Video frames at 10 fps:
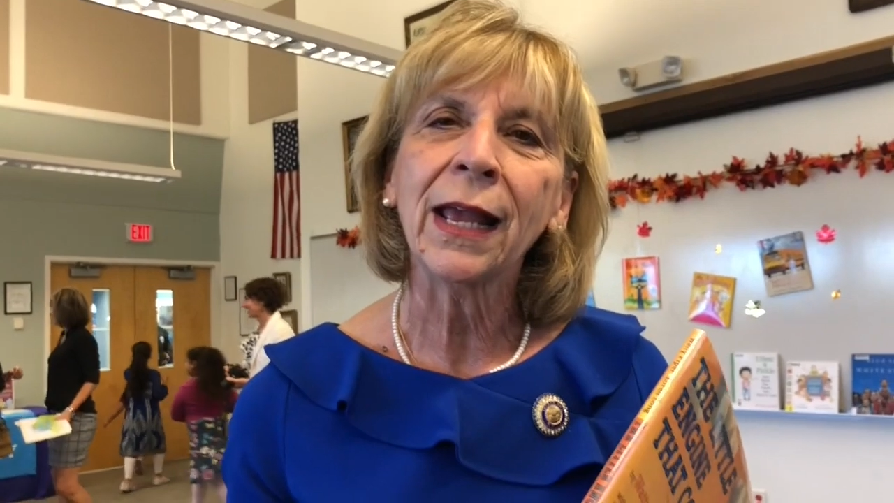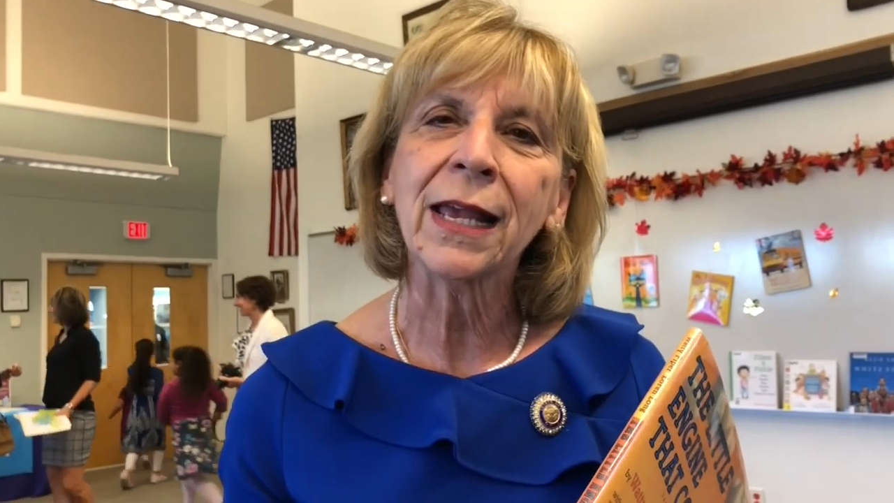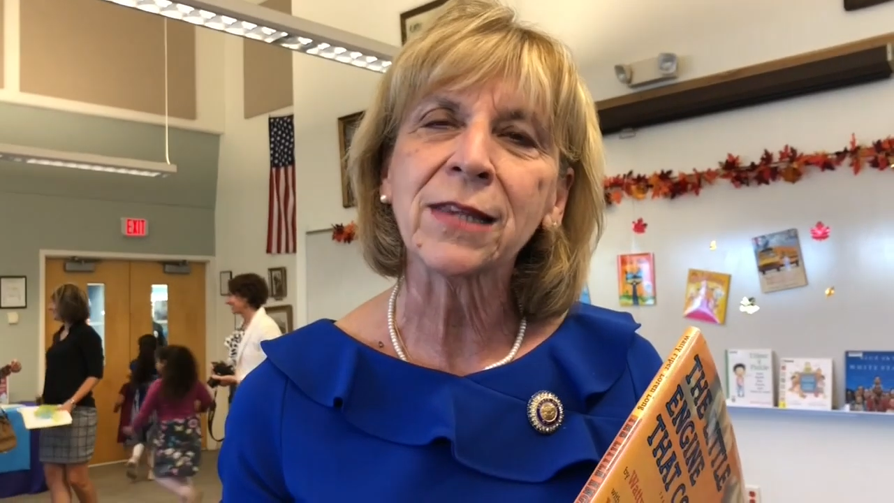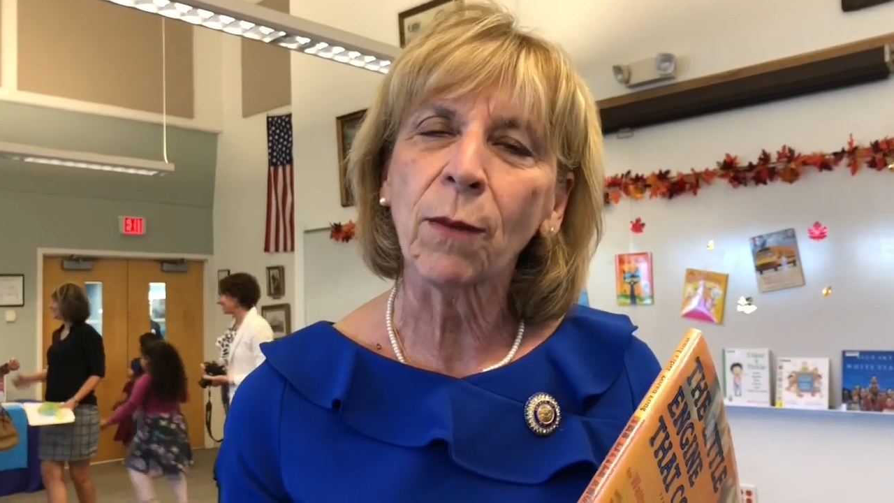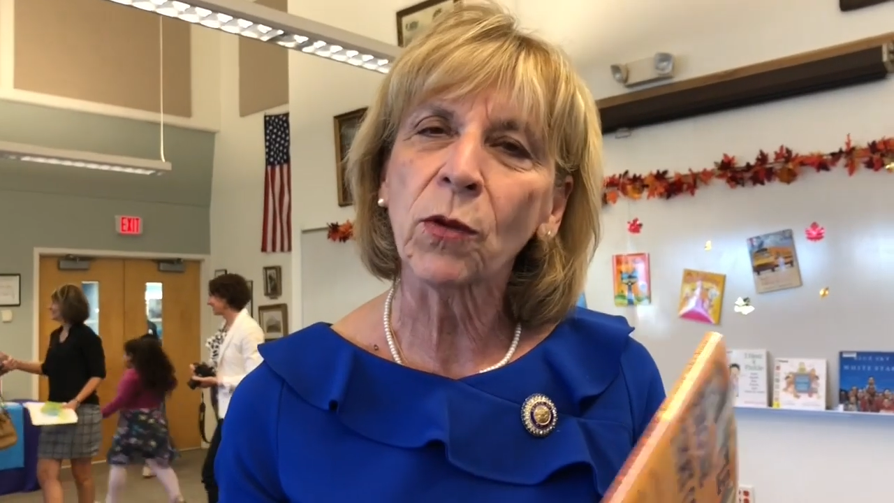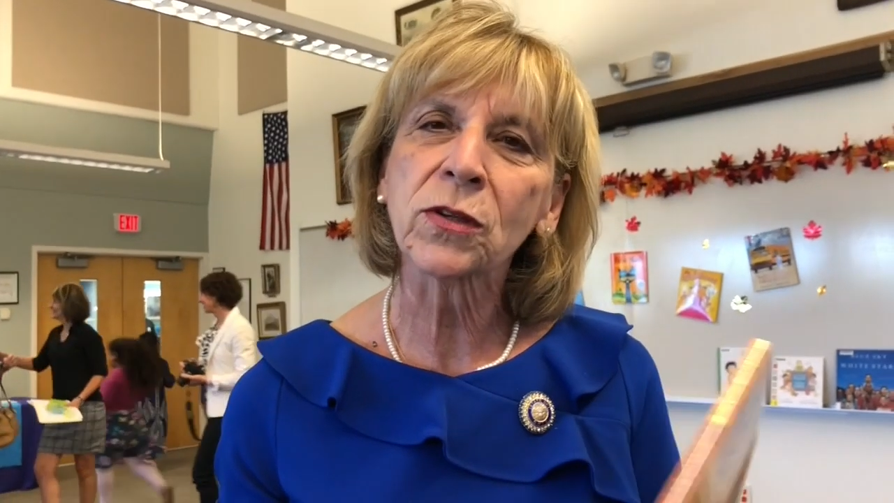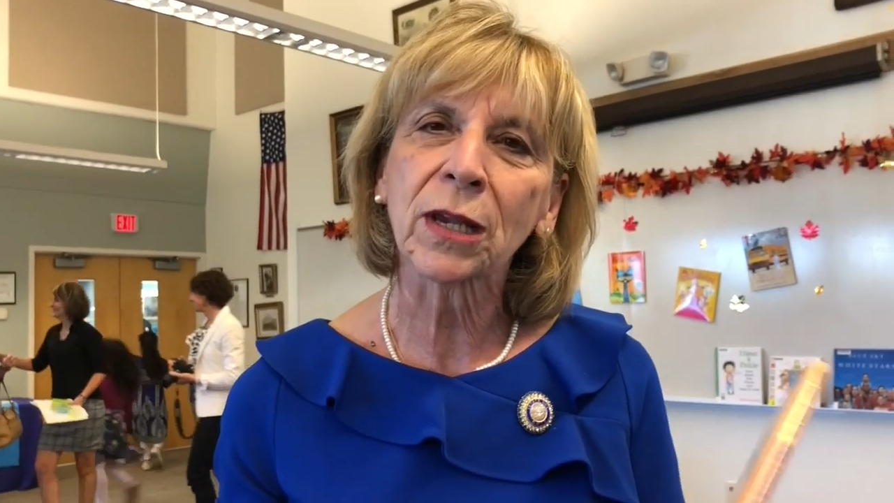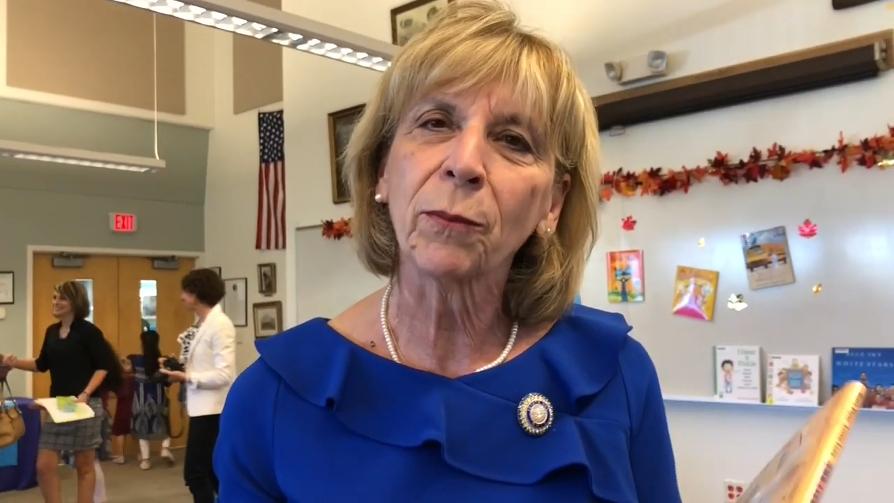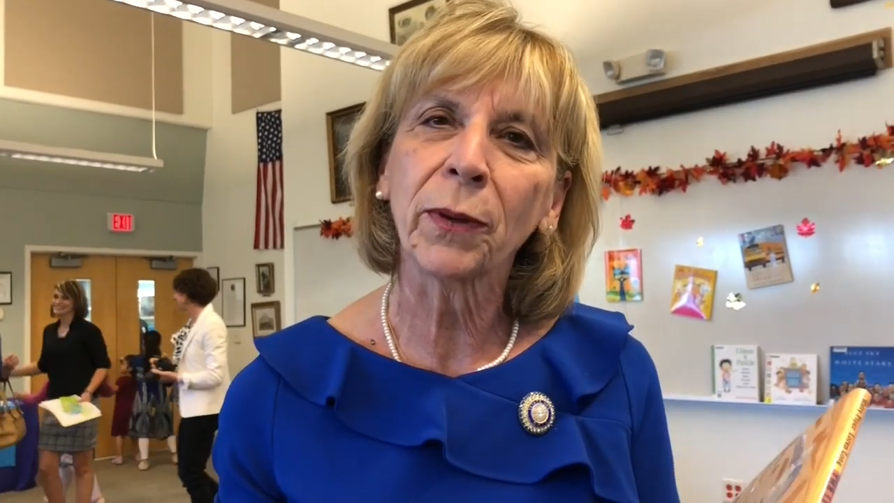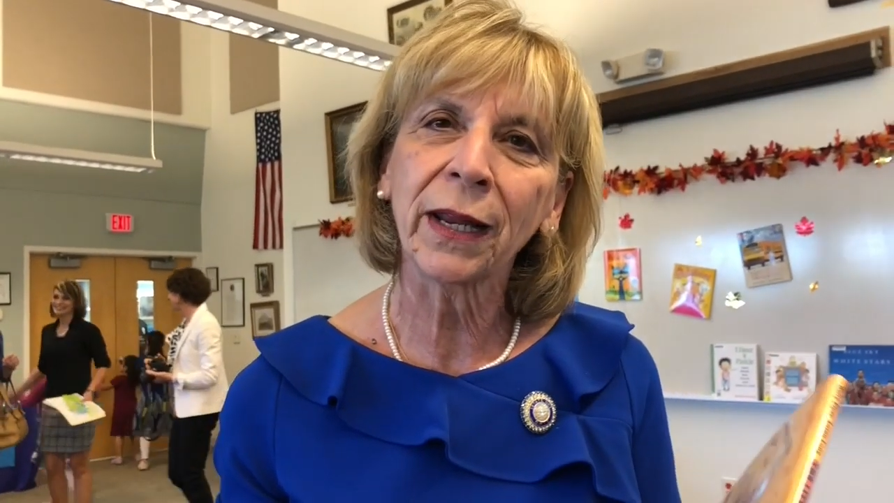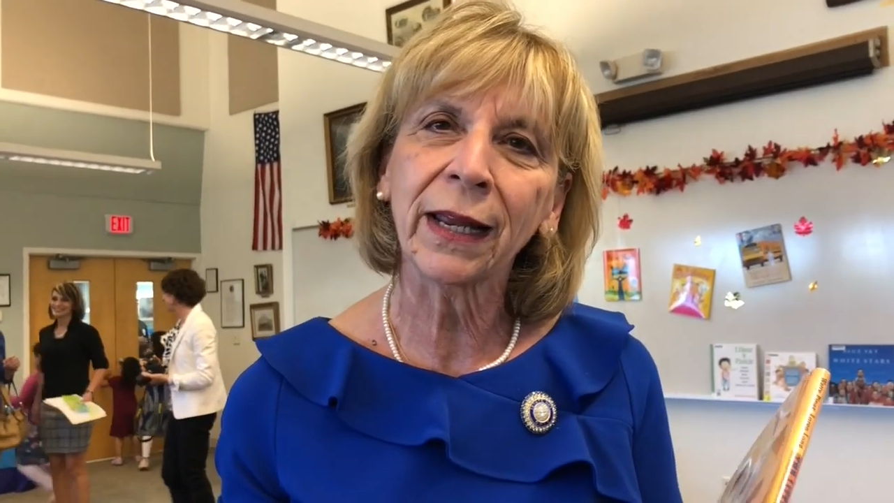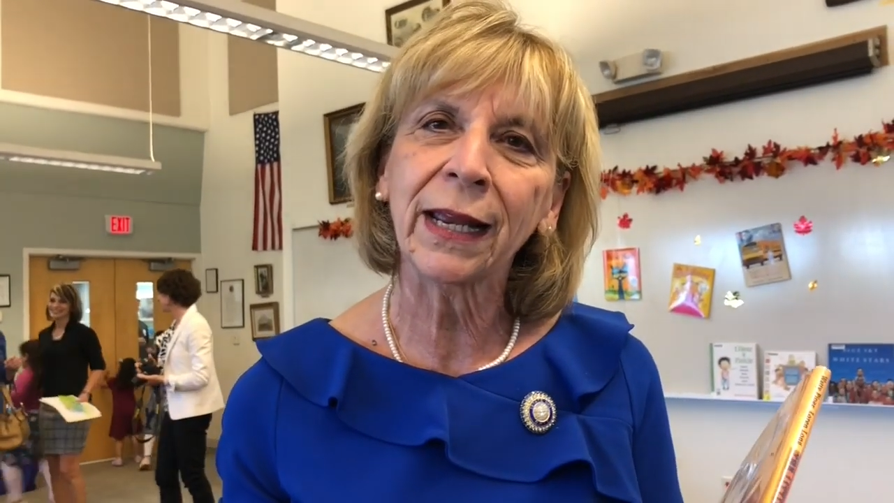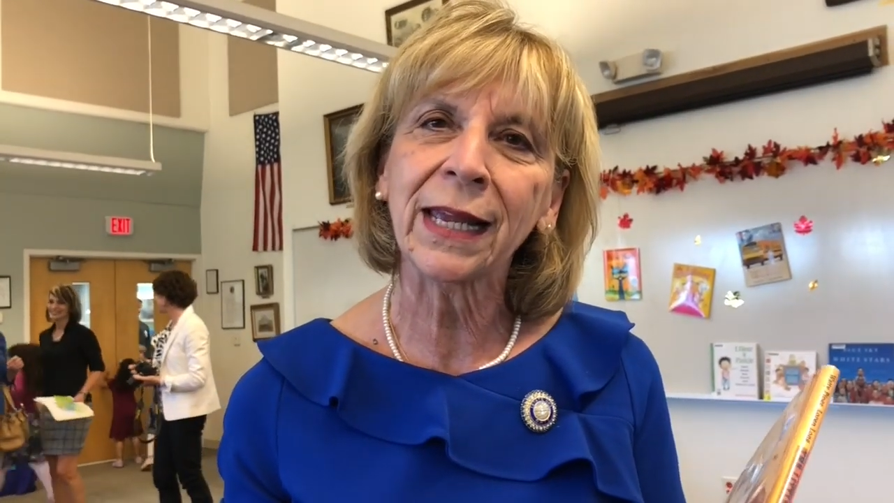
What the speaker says: is almost completely,